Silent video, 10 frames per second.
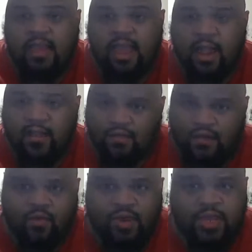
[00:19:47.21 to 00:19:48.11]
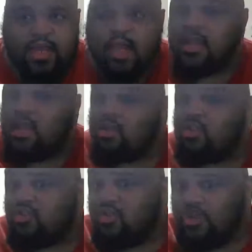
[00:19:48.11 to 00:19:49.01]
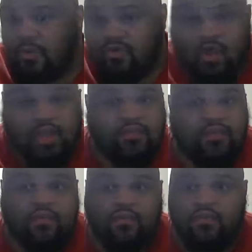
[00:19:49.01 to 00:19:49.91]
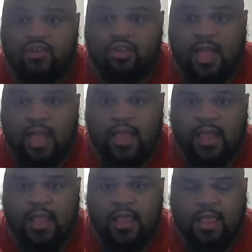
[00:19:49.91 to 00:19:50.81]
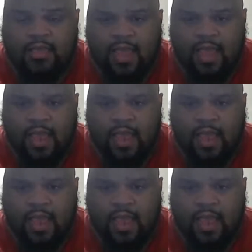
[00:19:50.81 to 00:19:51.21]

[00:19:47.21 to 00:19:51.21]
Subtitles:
and a fun weekend and do something crazy for the 4th of July like that.